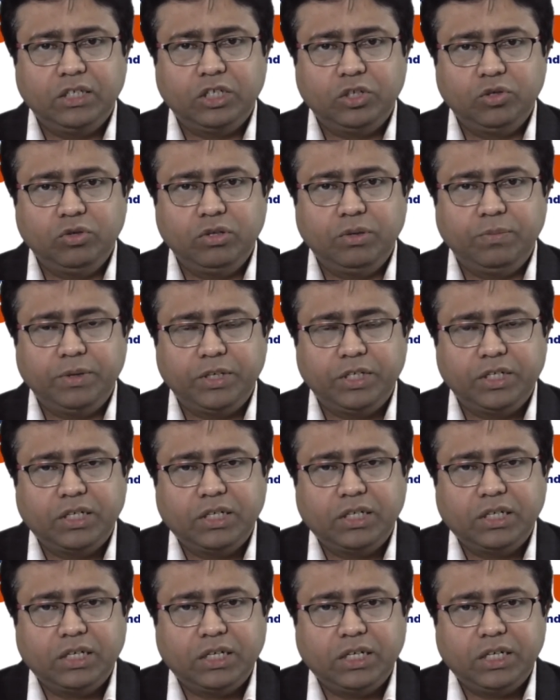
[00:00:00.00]

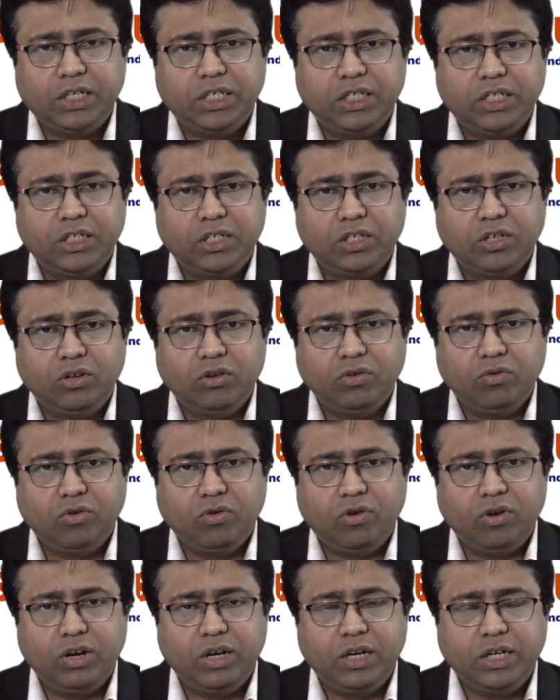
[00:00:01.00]
two-dimensional Cartesian
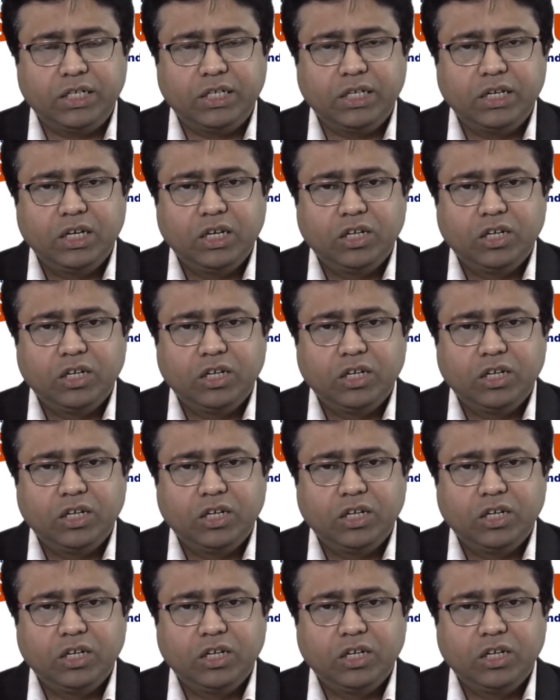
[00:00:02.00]
coordinates.